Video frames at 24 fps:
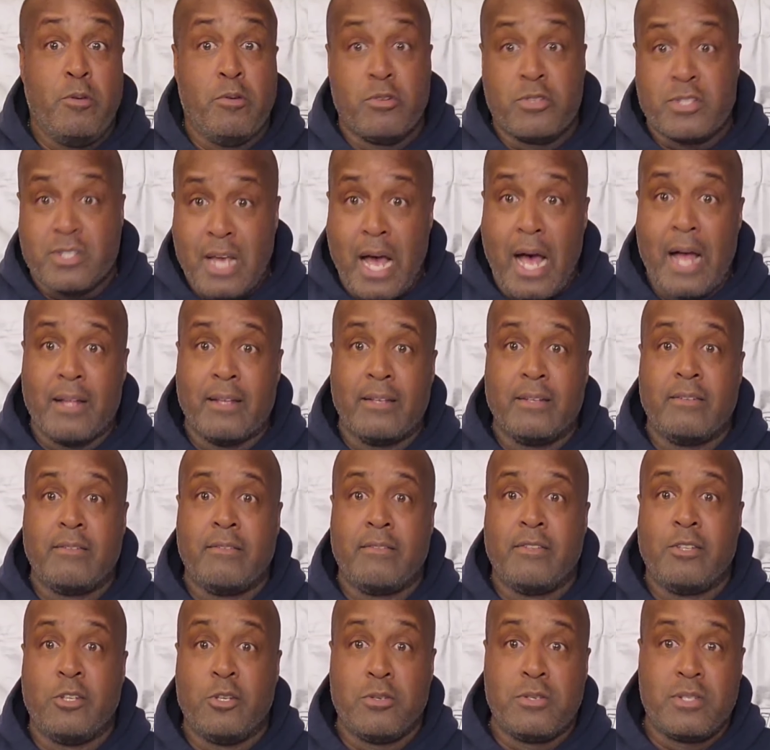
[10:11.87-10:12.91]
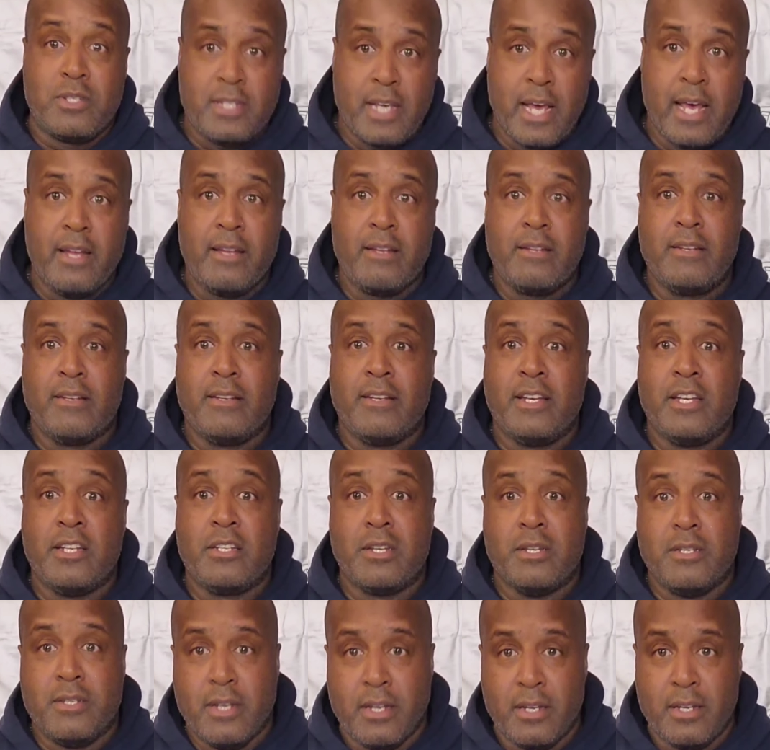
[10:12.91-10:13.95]
you're solid, you're set,
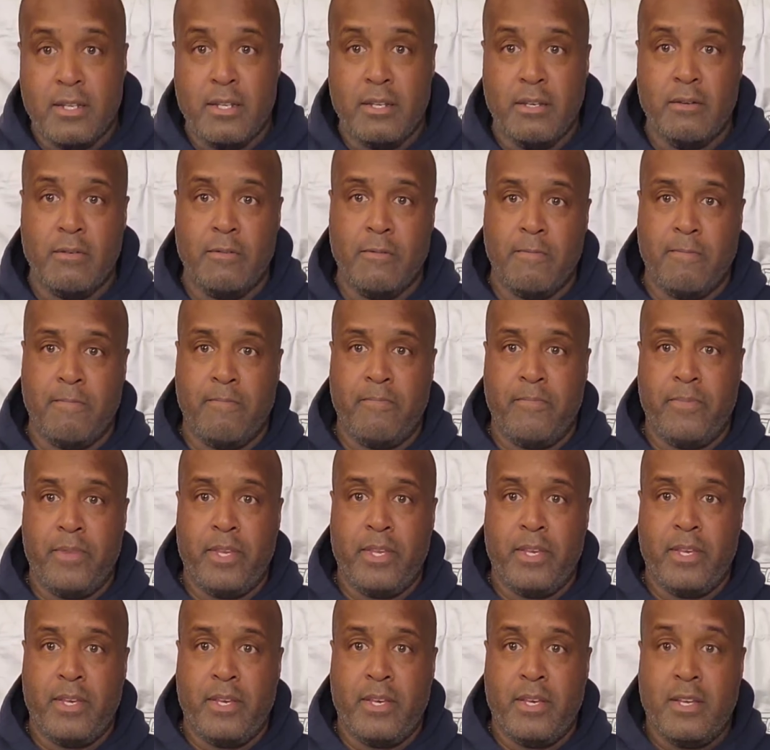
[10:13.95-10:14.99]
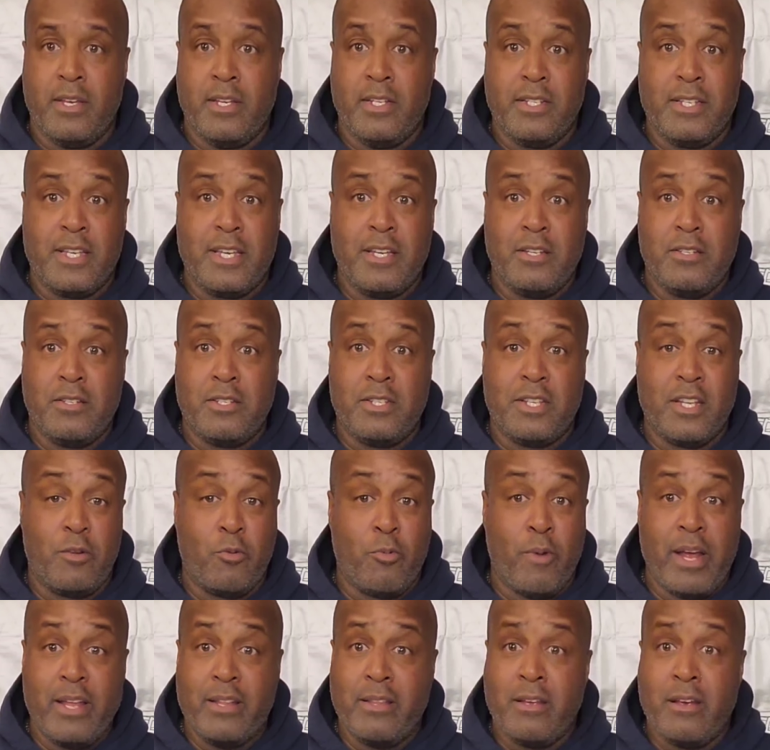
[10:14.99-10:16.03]
it's a done deal. These kids
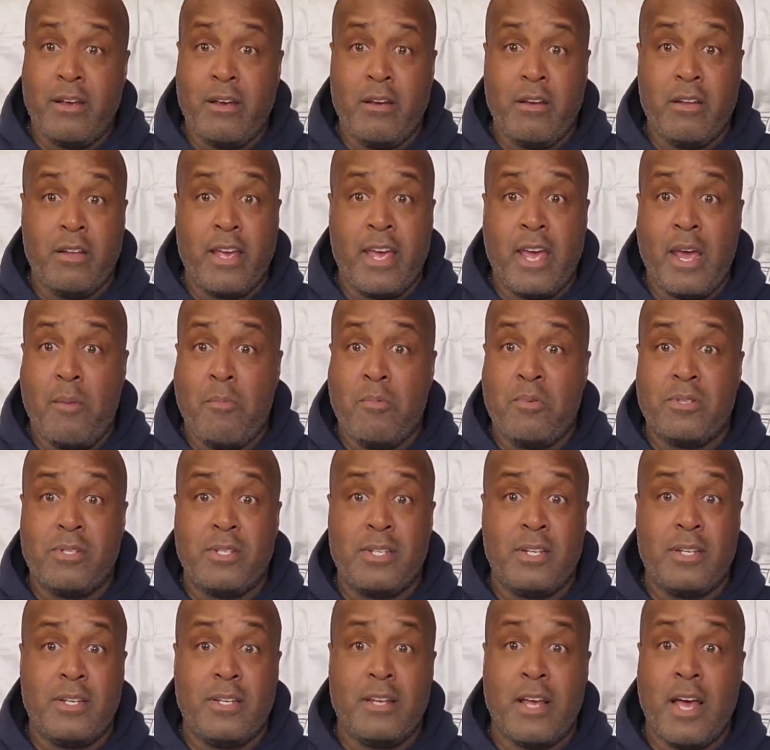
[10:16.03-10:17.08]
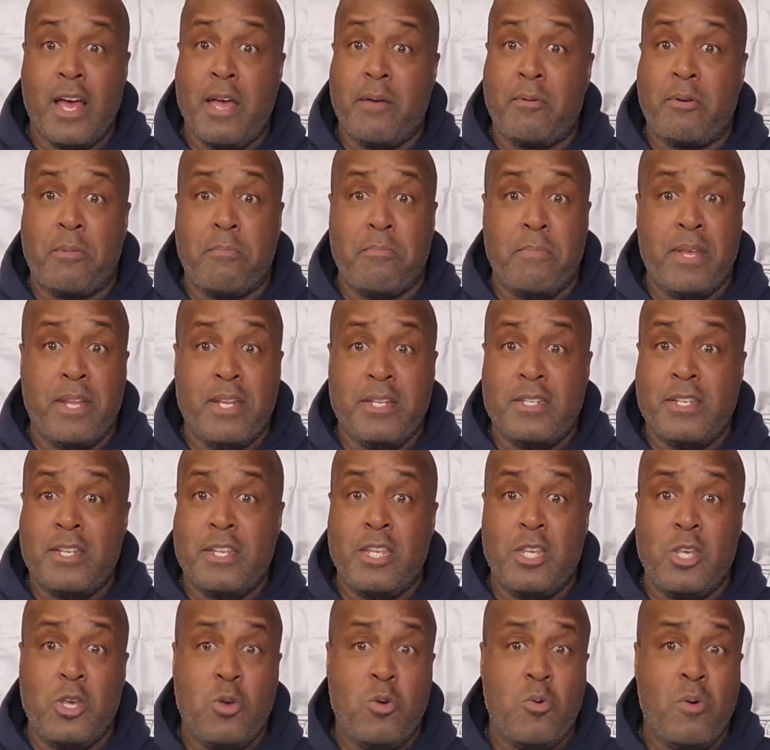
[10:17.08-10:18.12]
sit right there in the camera and says, I am committed
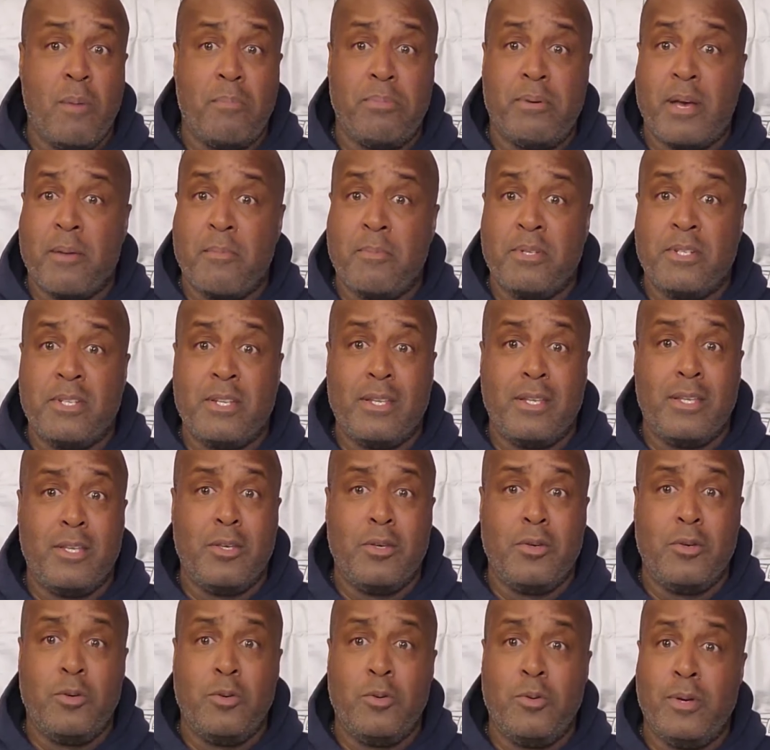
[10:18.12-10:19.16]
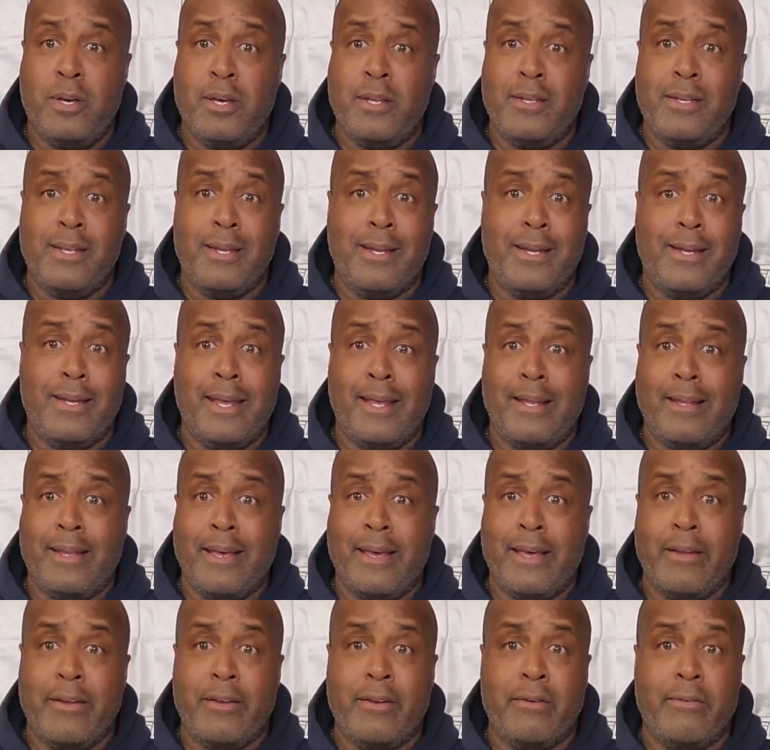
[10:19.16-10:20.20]
to the U, I'm coming to the U, and then a day
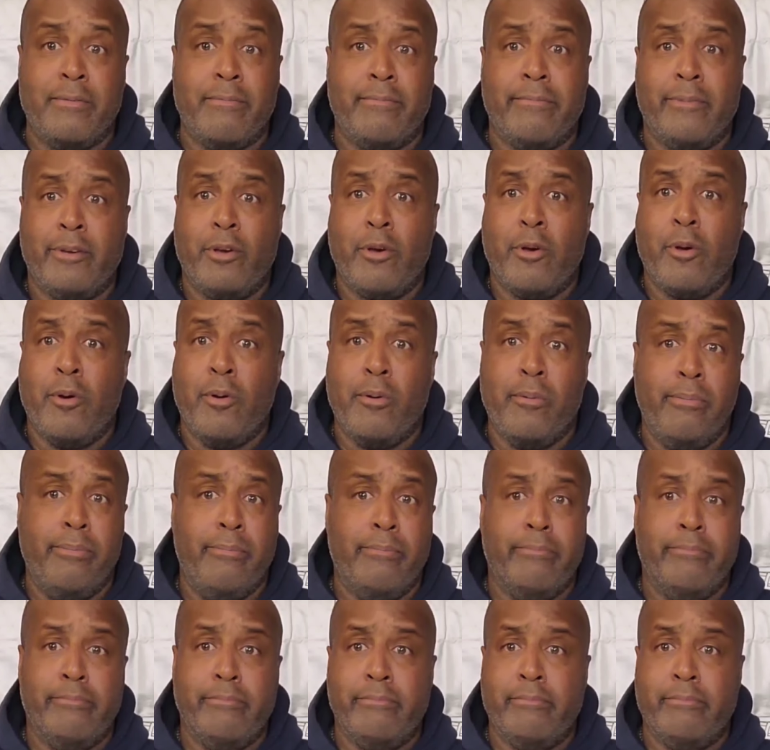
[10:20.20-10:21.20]
later go